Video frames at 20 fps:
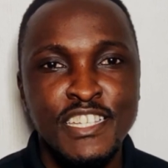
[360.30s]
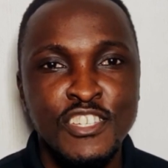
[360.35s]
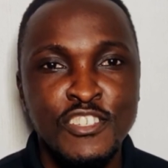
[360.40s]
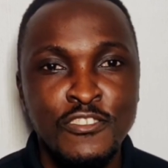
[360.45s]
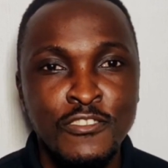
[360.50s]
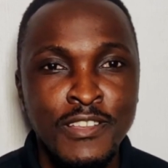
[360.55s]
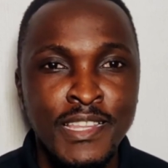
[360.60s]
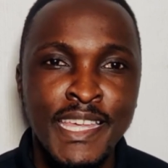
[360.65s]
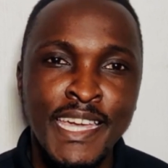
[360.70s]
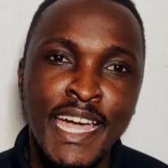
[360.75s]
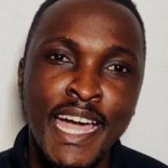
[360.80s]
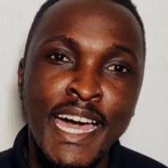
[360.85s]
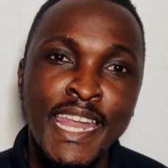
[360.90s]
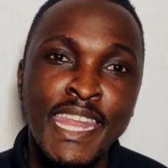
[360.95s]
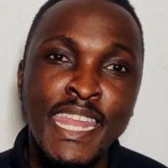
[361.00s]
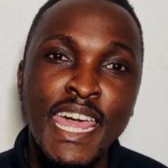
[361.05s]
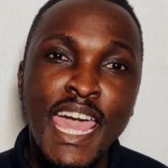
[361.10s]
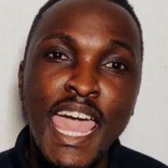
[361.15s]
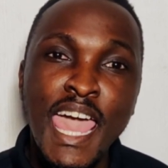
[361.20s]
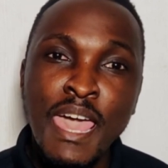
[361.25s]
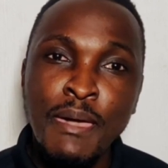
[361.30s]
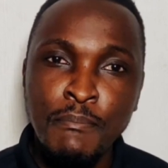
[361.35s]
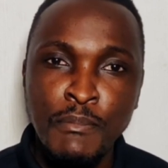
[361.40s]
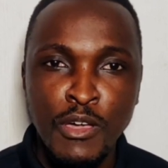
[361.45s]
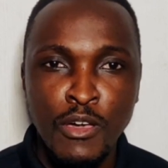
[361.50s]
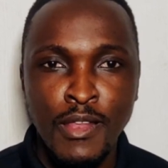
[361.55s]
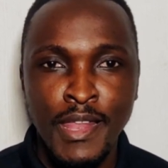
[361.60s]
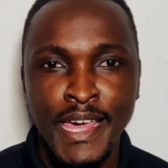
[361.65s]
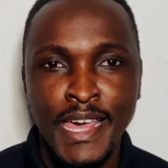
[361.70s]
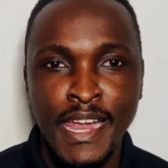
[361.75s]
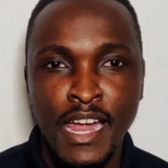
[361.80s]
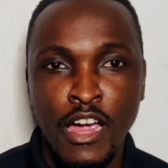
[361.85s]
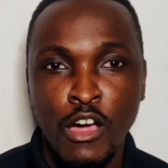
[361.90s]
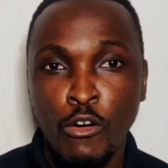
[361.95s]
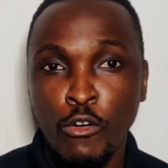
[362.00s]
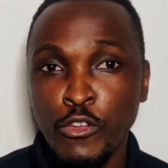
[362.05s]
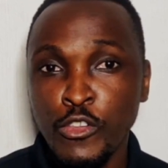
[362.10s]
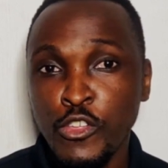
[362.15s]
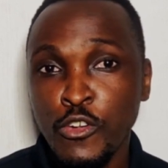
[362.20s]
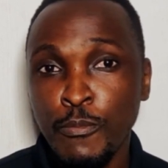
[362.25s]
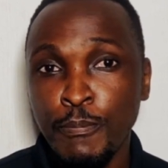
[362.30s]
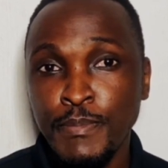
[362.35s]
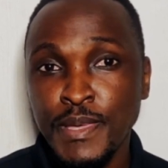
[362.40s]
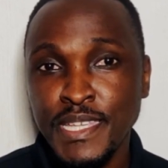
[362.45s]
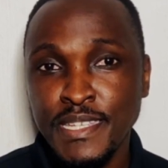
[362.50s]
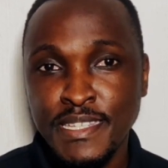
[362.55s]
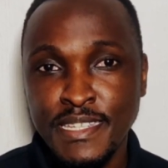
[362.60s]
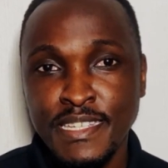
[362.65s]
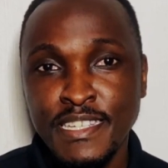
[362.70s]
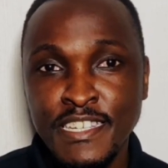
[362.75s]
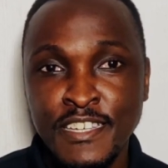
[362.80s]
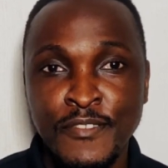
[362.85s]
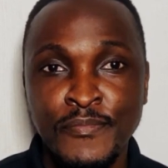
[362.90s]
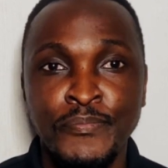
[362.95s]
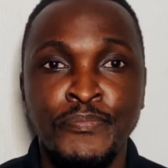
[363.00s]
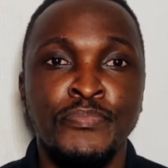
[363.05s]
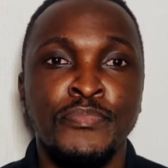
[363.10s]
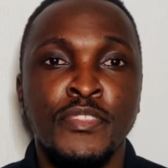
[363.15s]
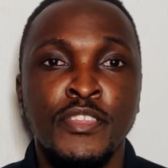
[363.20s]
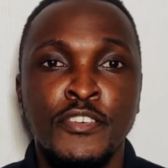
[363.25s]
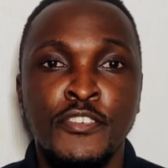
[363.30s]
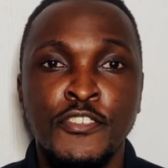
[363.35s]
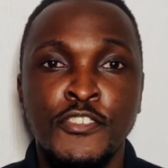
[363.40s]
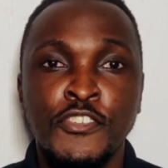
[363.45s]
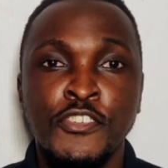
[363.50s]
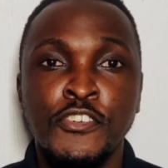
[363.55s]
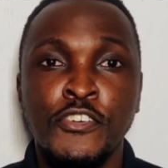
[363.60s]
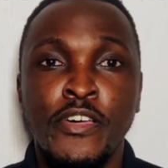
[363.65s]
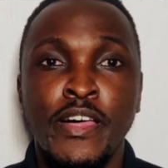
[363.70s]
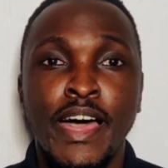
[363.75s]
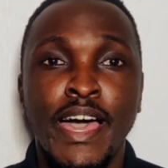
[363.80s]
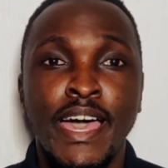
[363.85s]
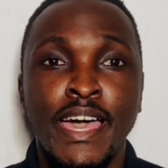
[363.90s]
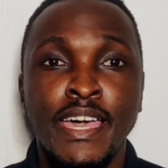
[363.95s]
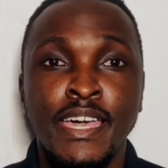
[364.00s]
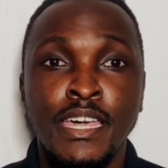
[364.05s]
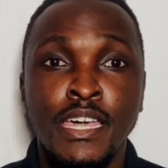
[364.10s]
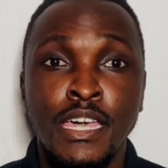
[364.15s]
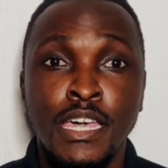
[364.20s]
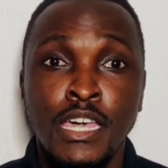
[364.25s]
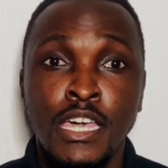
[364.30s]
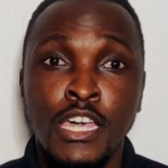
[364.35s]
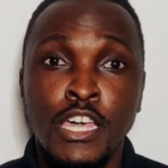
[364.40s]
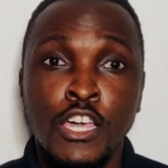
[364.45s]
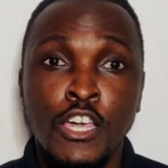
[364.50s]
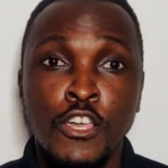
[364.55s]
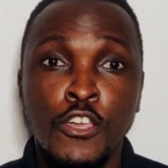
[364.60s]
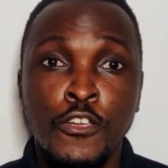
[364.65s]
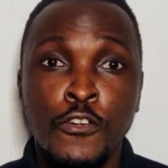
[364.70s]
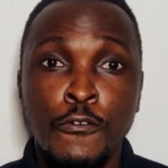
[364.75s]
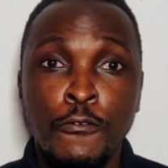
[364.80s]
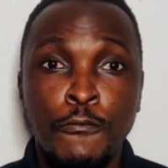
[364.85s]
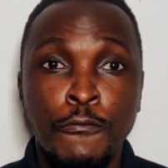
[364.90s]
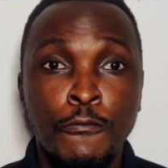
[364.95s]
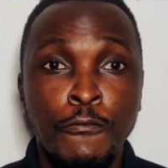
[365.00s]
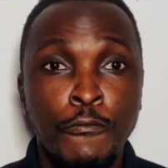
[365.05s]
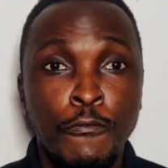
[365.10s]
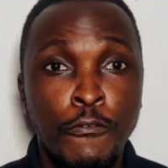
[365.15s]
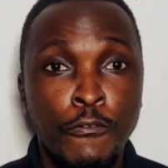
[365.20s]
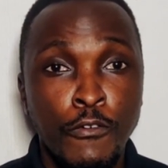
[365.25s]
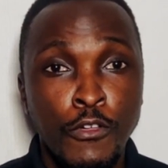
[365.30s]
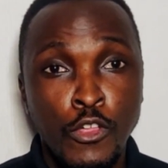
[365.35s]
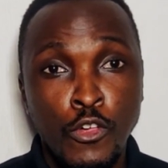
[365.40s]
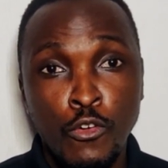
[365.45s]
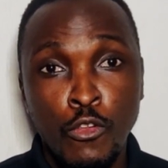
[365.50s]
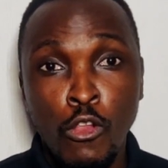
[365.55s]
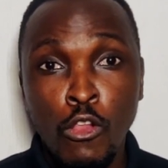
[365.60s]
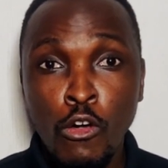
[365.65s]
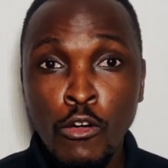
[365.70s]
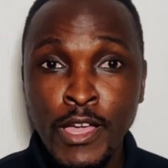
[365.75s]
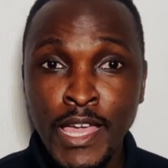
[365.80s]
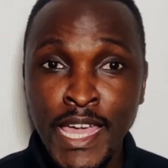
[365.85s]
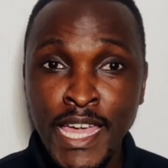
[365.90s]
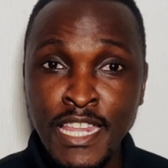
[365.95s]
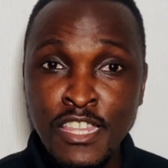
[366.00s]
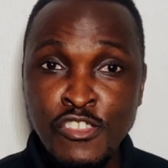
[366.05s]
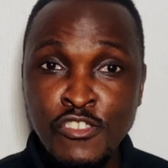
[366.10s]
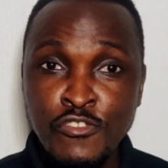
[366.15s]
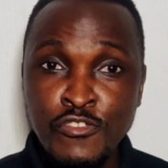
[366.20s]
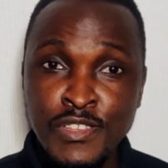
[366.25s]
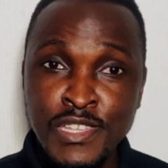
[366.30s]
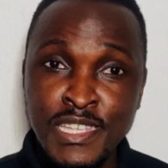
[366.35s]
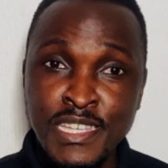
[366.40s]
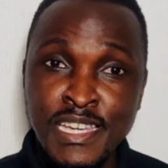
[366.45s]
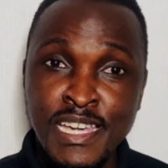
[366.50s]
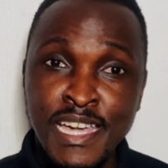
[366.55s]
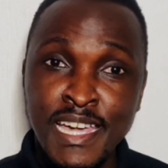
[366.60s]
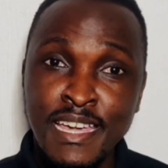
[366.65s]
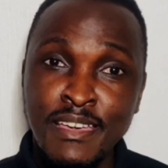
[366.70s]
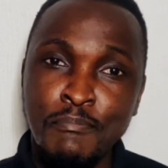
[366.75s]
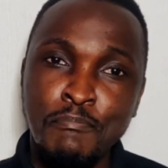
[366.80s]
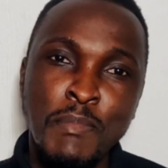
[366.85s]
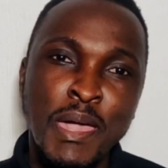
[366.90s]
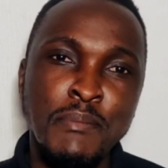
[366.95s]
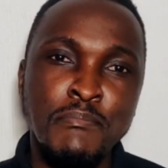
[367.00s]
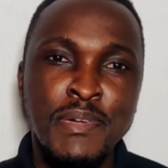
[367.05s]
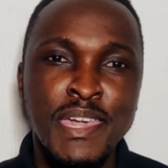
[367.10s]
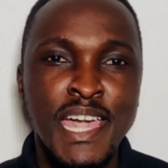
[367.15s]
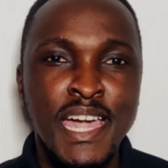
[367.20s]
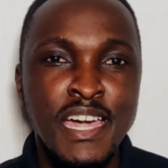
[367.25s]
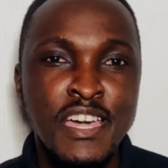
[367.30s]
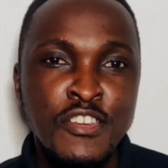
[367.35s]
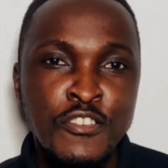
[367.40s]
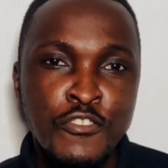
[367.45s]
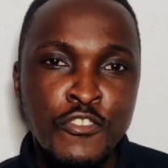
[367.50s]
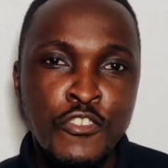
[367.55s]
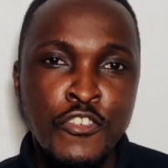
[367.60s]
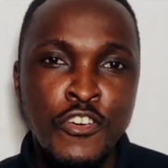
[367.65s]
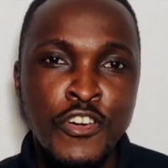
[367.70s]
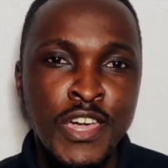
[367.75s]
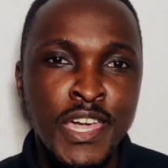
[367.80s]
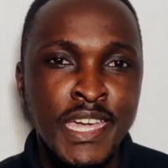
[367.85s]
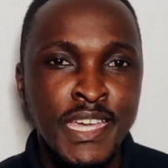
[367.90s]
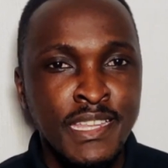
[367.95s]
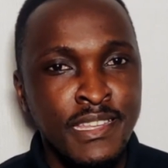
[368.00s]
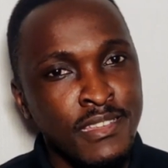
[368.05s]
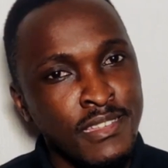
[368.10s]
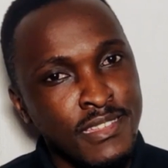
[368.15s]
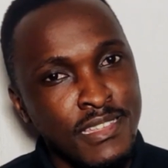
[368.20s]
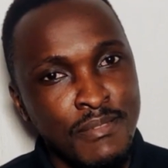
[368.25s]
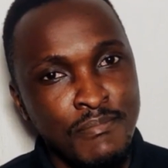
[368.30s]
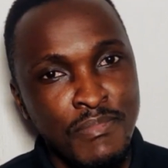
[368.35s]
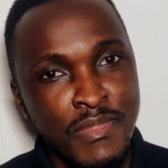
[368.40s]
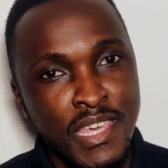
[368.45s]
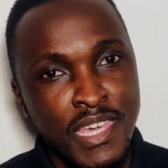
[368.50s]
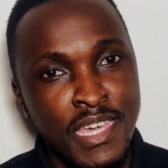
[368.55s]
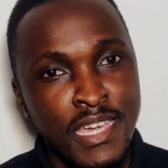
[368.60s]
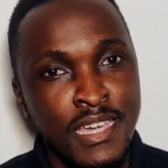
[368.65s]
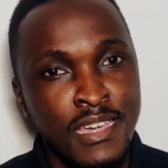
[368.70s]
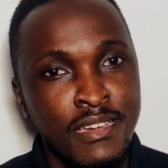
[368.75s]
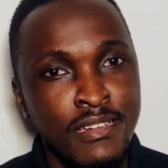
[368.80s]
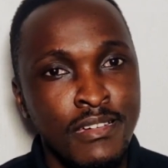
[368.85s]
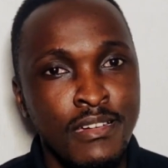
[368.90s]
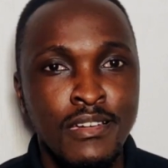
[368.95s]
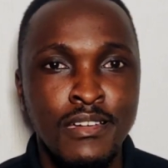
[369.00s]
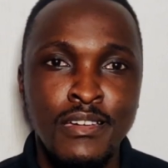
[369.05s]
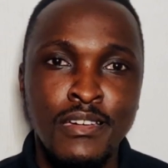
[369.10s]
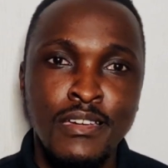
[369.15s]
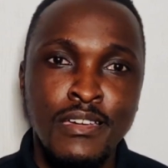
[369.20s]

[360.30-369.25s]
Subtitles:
installing an emulator on your PC so that you log in using maybe Android something,